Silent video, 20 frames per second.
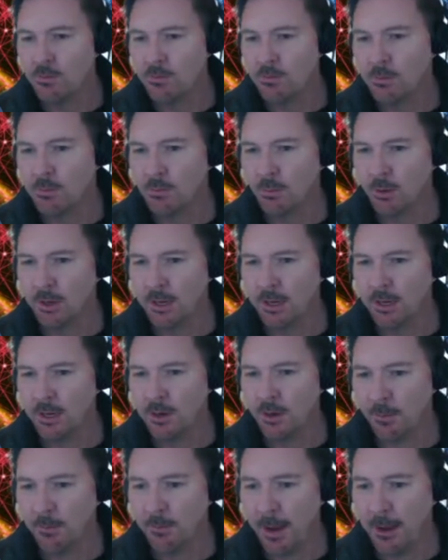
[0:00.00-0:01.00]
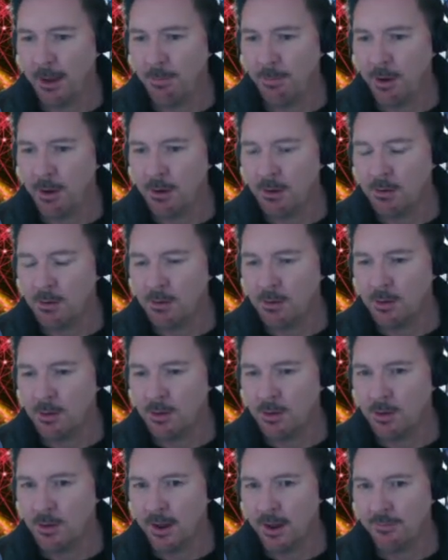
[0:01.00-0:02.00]
Looking at it on paper,
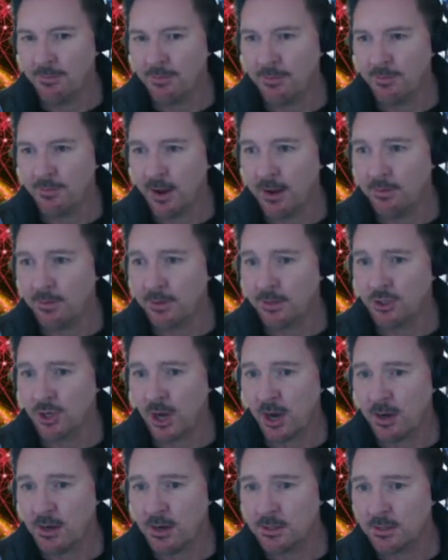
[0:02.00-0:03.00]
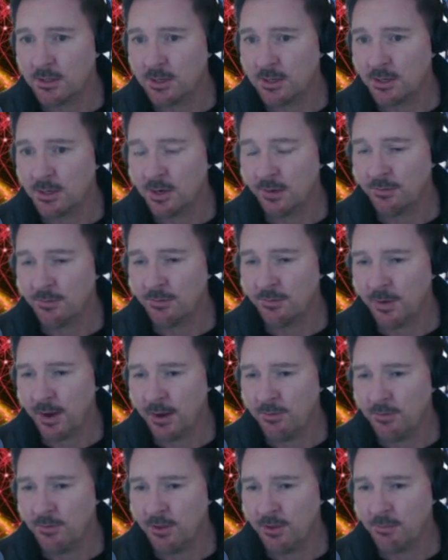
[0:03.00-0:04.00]
you'd have to favour the Sharks, and you'd have to
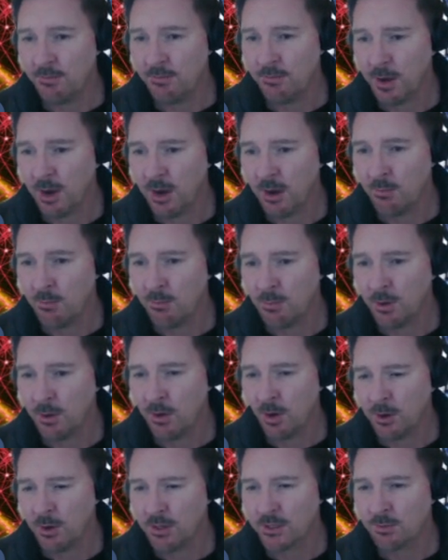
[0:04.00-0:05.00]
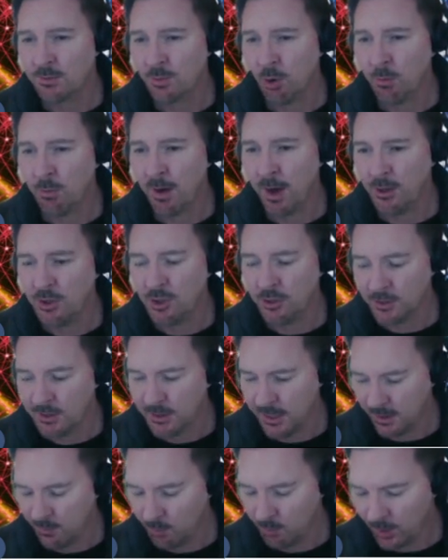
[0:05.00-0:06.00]
favour them on a small margin,
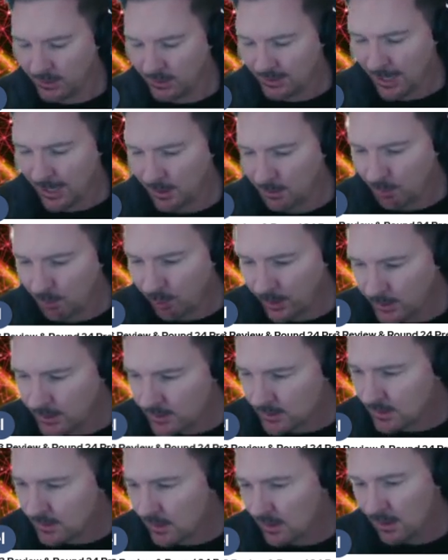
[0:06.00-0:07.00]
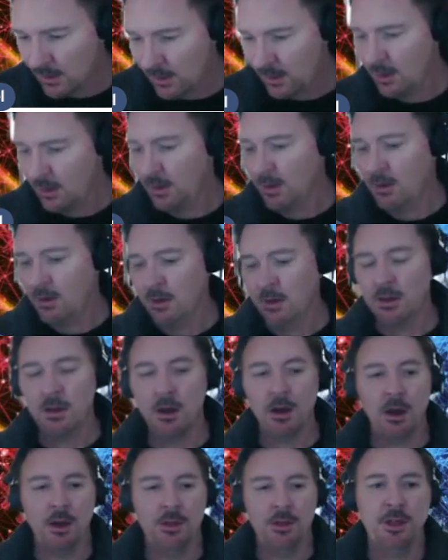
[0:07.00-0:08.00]
say 1 to 8 points.
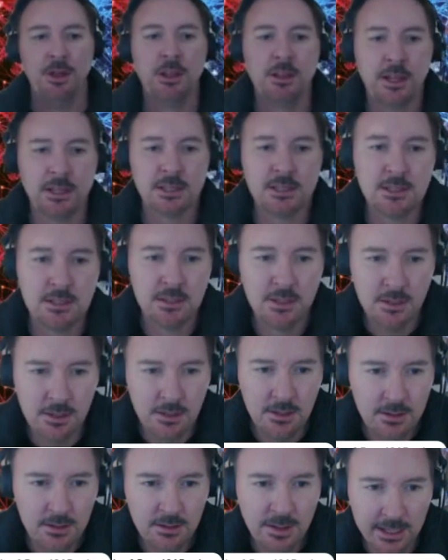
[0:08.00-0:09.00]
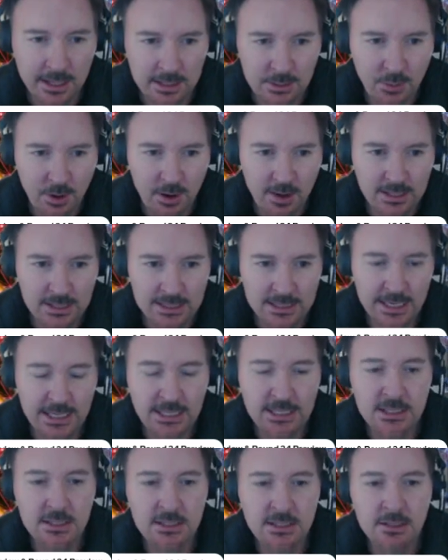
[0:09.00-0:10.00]
I think that's where it
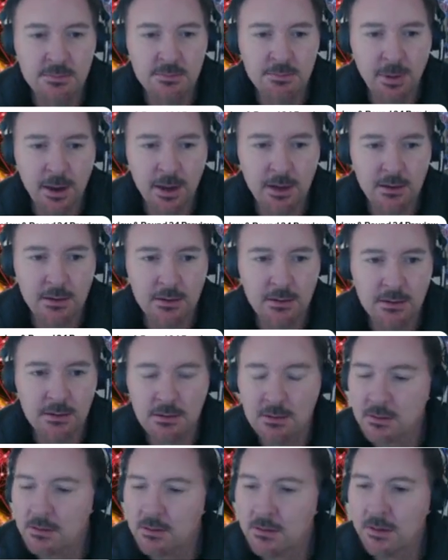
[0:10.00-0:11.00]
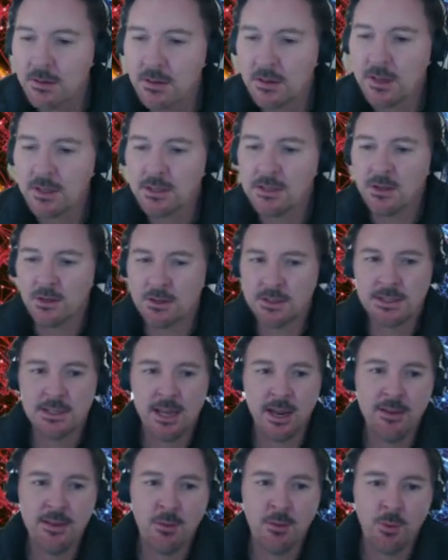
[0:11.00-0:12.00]
sits, but it's not to
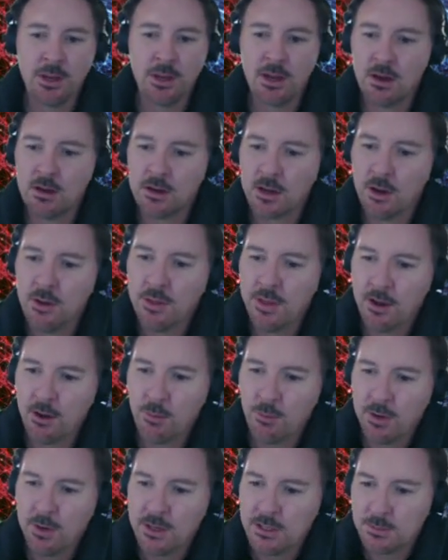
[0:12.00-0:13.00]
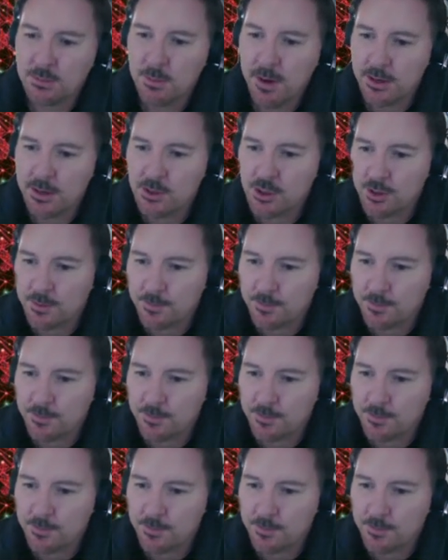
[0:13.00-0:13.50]
say that we can't go there and win this match.